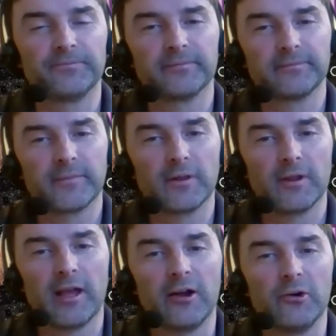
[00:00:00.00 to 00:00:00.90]
It's
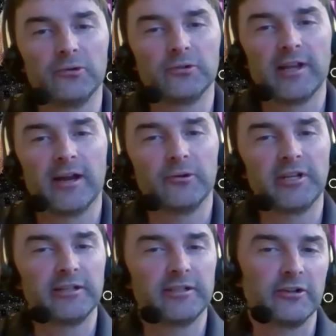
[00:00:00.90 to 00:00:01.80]
funny how, enough. I how
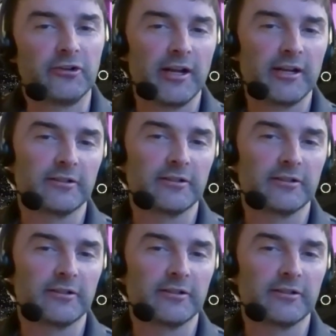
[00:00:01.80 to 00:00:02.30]
don't feel direct? like